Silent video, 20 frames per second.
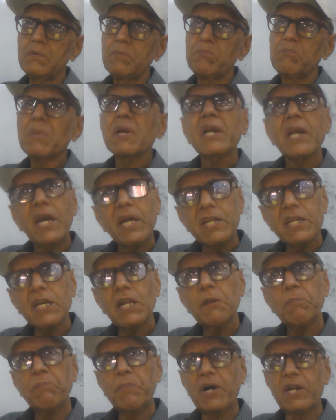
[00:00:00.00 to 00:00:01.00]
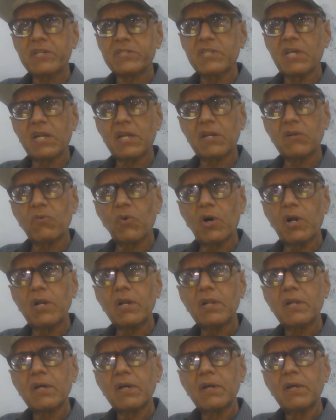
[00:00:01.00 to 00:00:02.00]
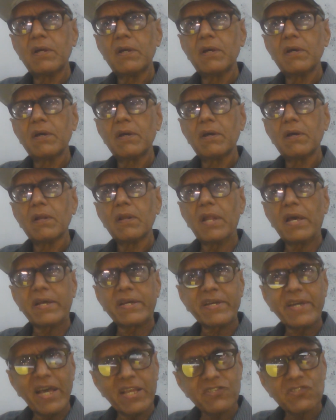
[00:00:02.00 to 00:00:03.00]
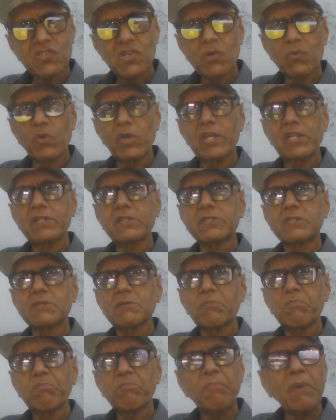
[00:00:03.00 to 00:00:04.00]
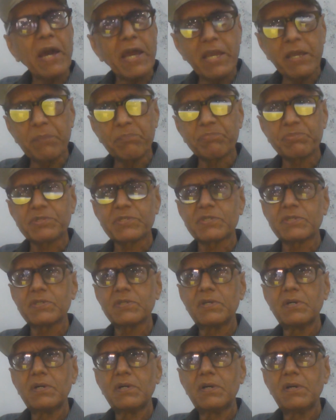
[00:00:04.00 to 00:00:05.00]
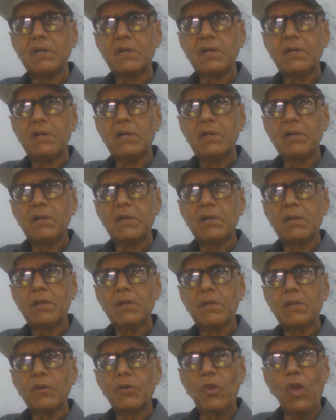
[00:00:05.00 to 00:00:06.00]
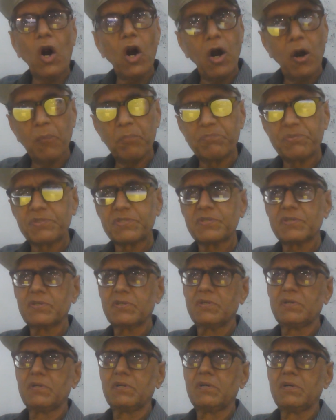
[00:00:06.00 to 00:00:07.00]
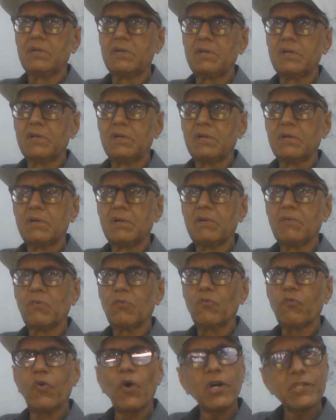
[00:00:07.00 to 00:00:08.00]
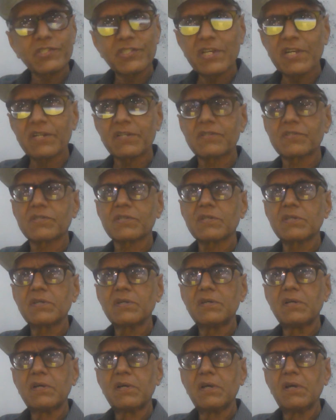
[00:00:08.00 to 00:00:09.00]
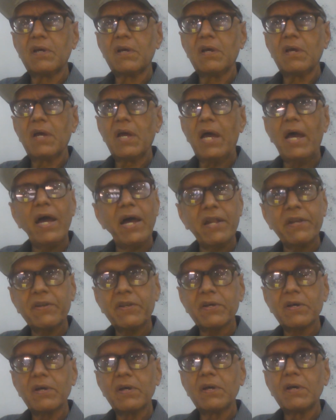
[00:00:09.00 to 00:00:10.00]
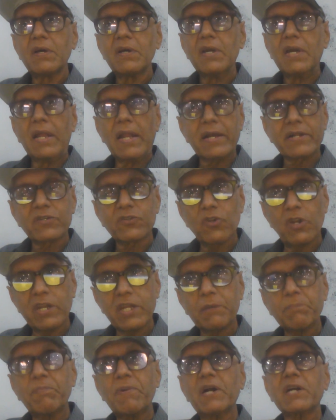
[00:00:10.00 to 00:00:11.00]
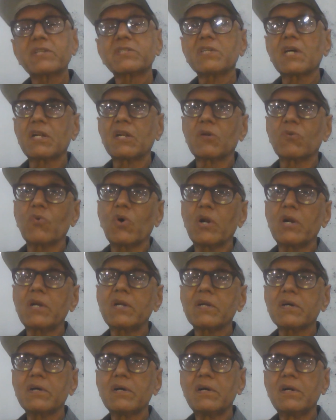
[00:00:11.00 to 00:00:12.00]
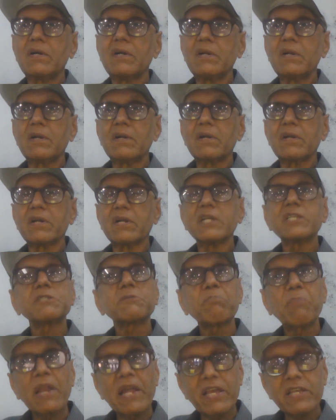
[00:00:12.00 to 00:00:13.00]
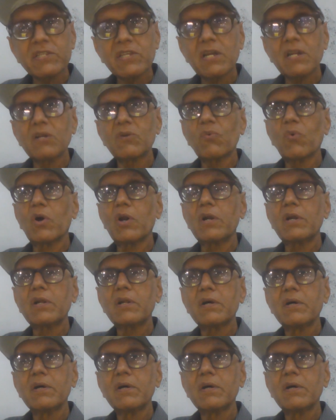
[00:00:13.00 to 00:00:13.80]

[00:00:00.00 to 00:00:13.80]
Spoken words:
mechanical parts are involved, like caster wheels, pipes, knobs, faucets, and electronic parts are involved, displays are involved,